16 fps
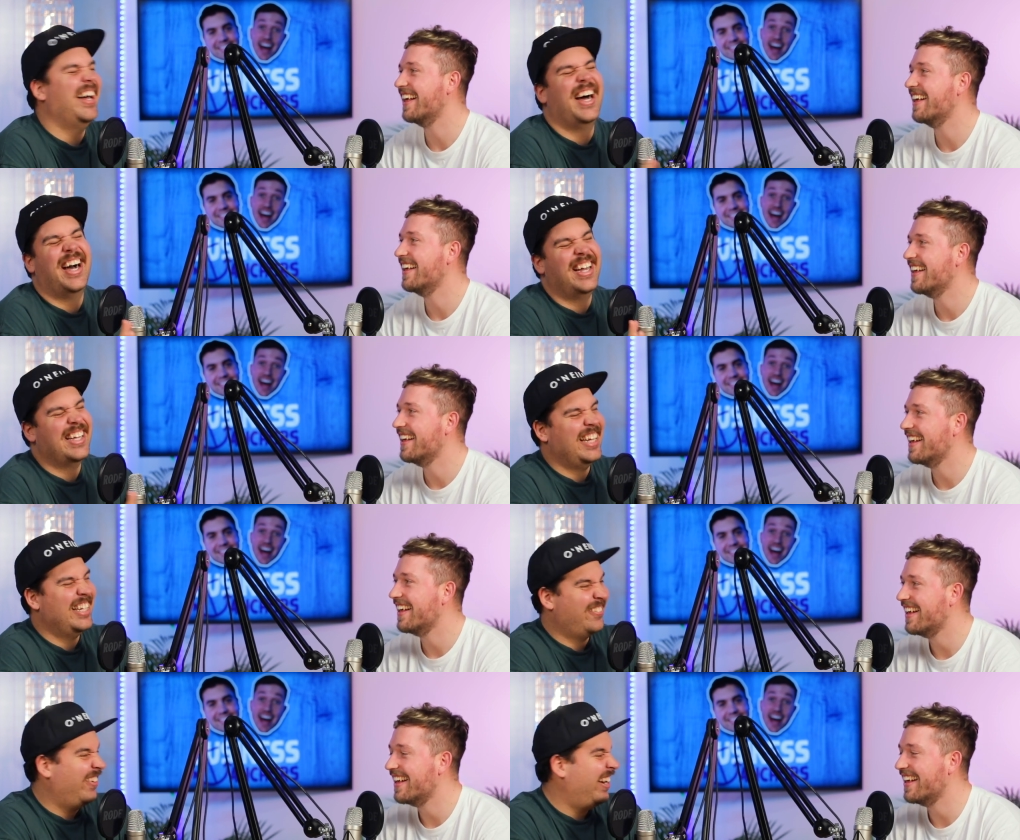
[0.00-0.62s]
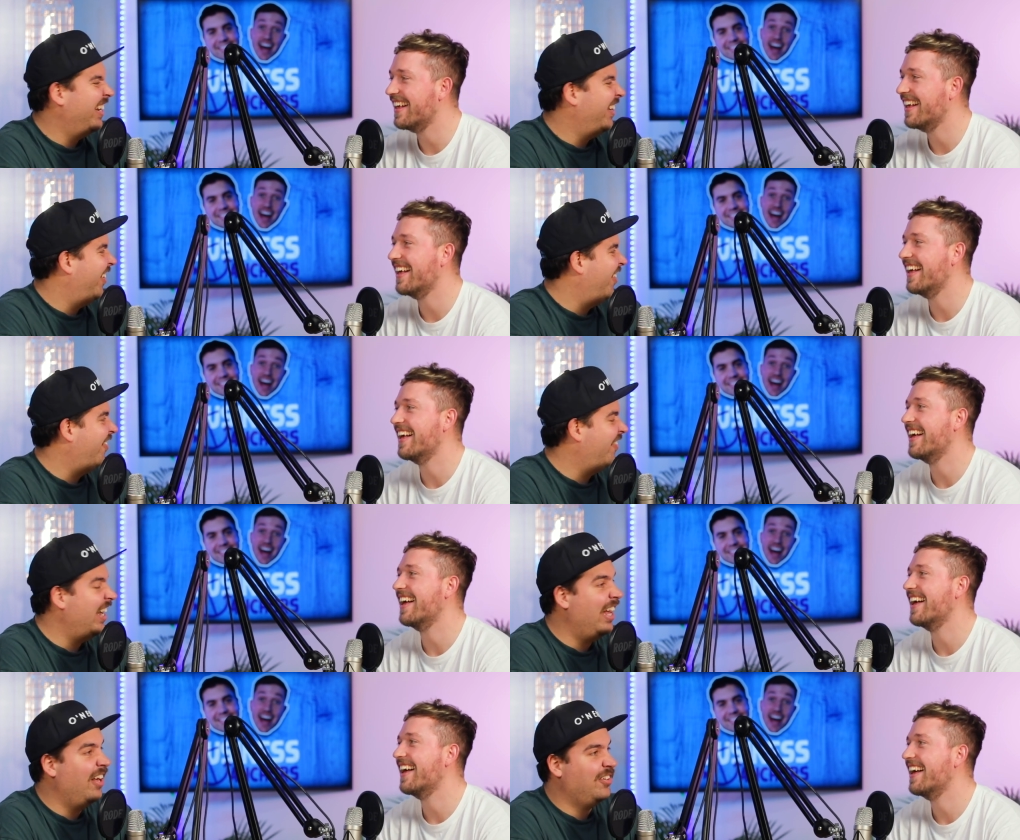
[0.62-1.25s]
Speaker 1: Oh, yeah, it's fine. I
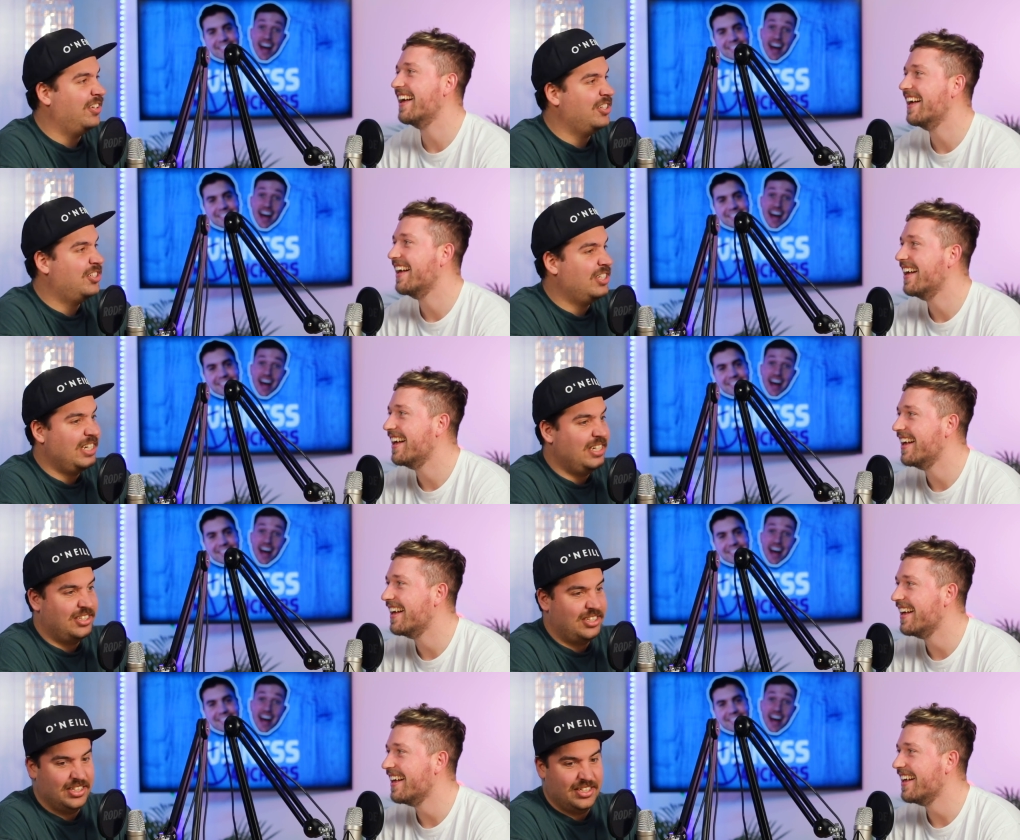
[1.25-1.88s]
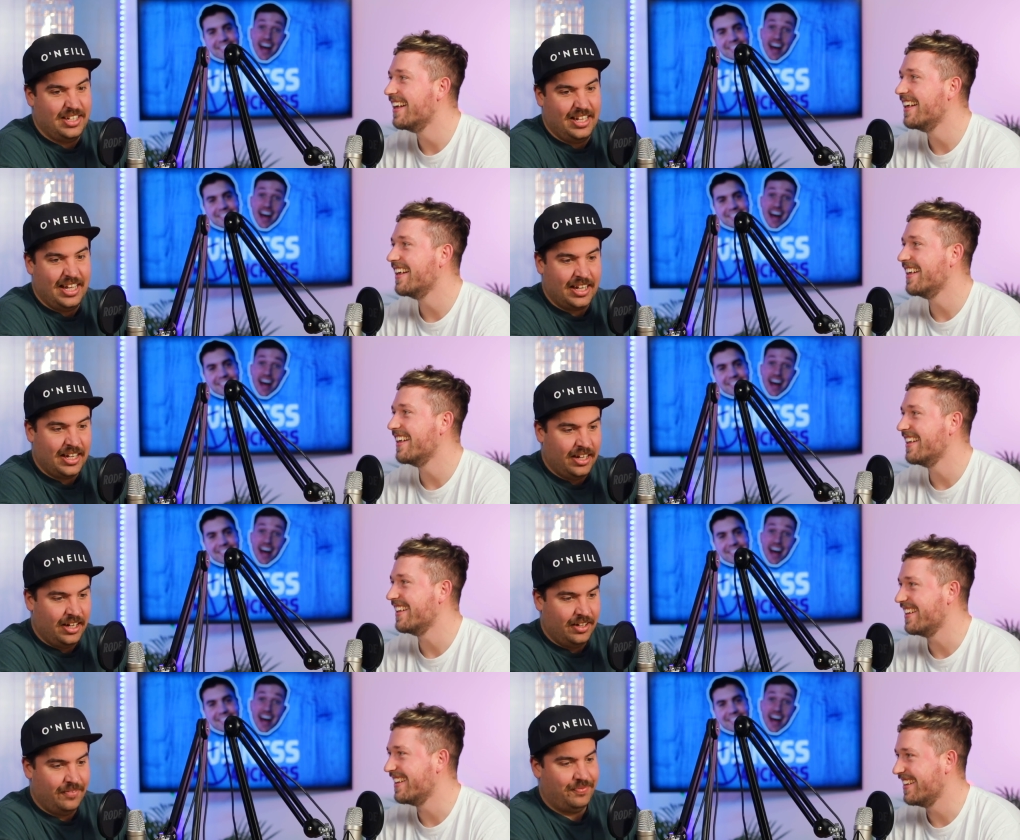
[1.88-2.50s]
look round and she's just like
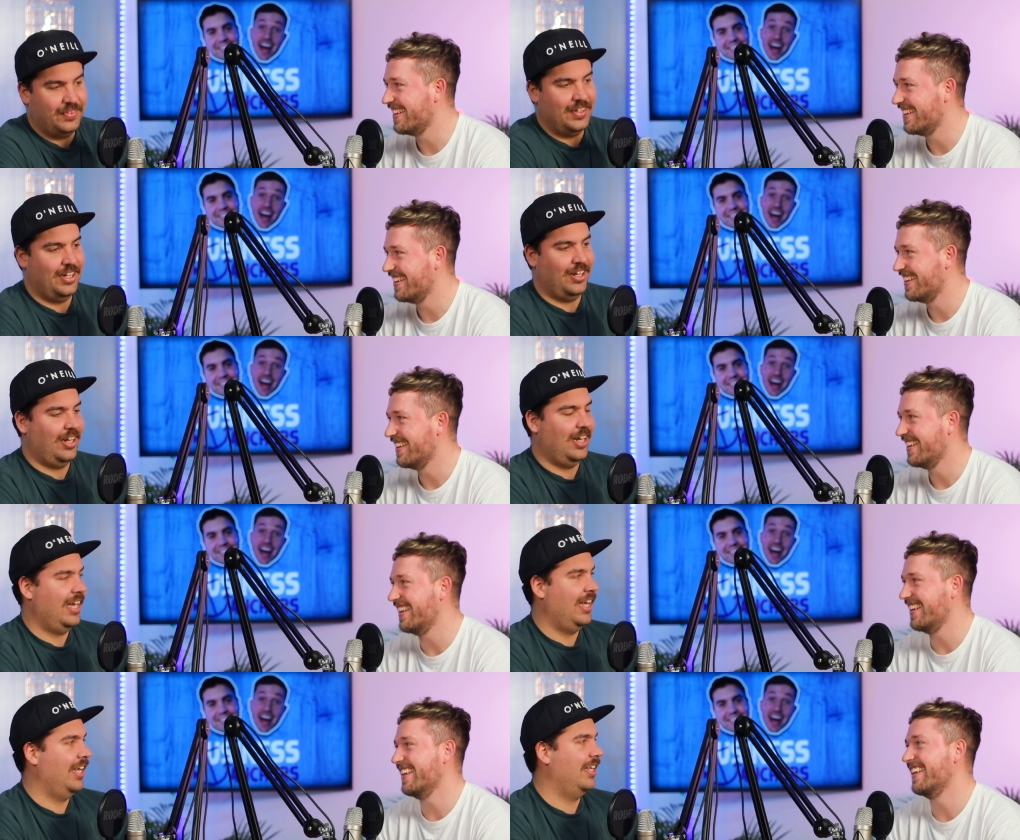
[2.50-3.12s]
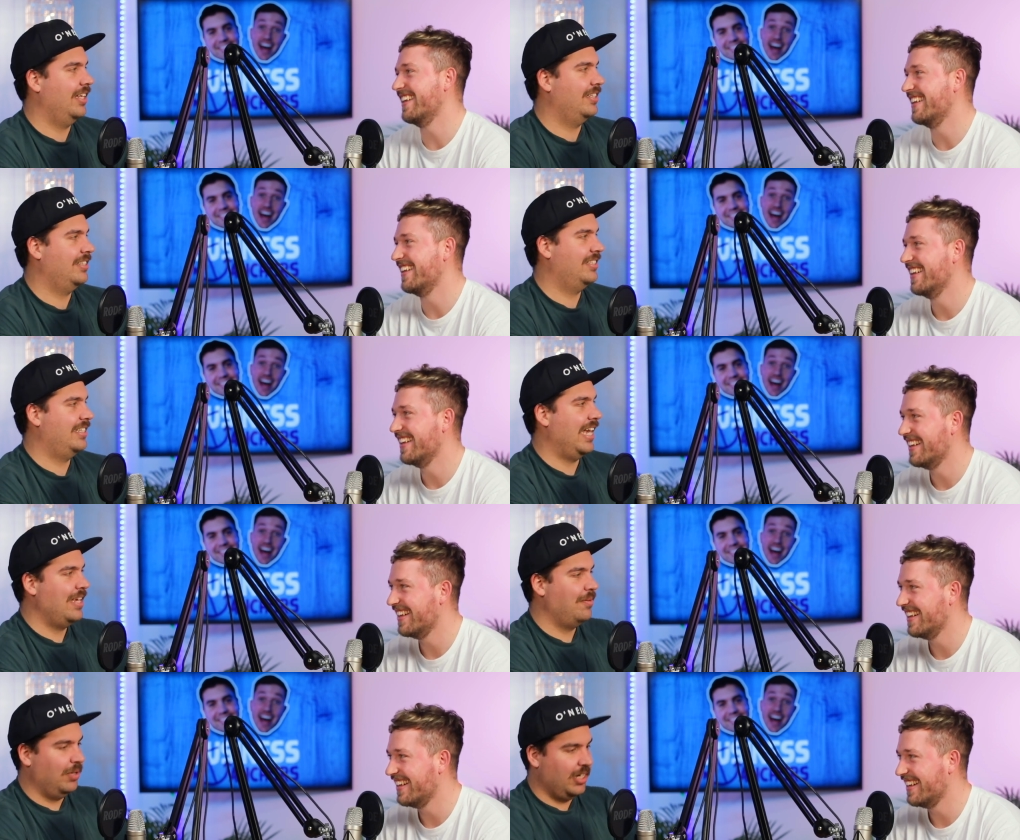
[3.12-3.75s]
at a
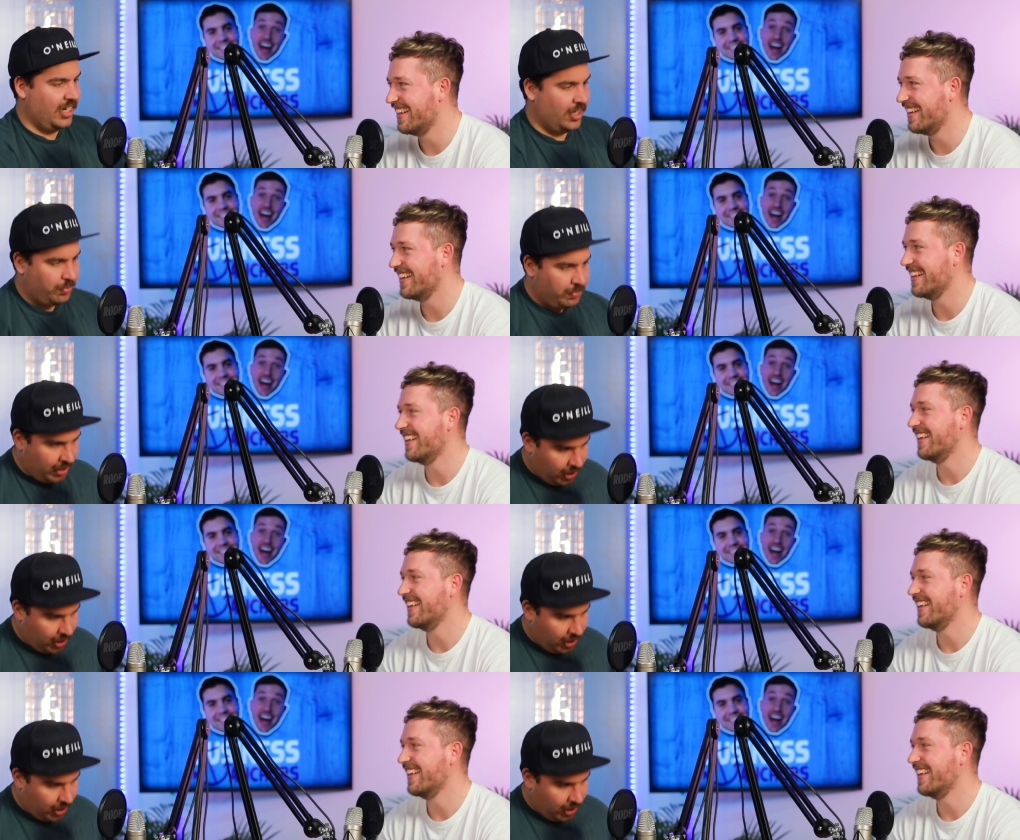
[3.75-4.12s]
table in a